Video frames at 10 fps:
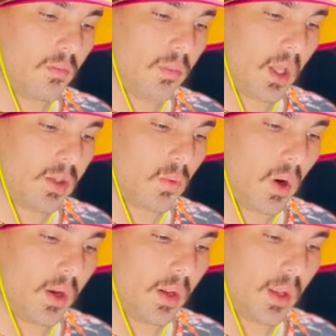
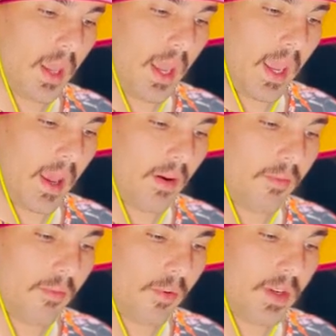+1, and
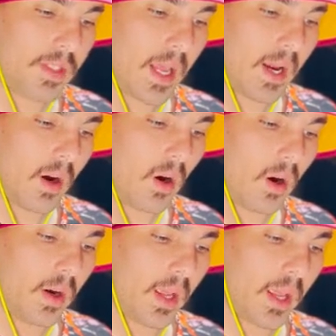freeze that
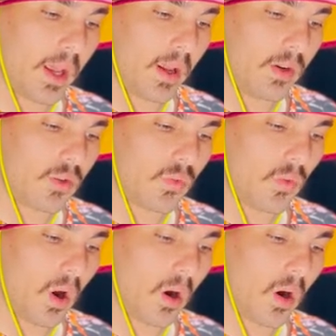card and
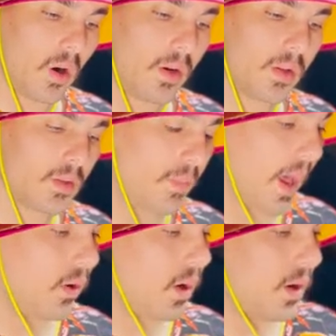draw a card. It's a
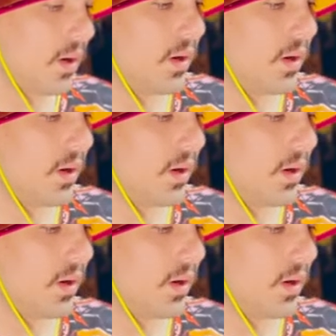battle card.